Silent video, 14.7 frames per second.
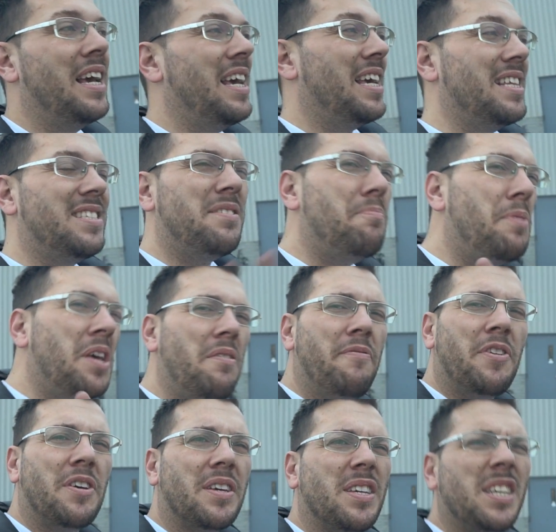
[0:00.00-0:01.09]
It's a bit of
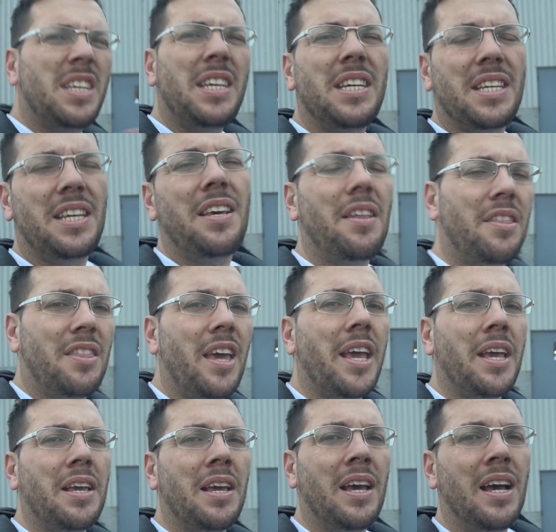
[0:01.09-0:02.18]
a geeky
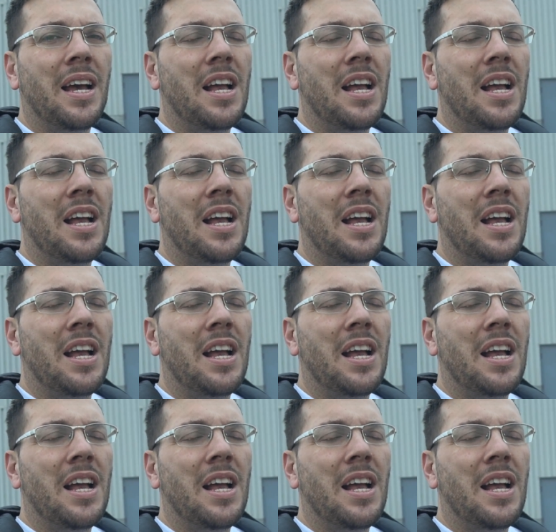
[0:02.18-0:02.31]
thing,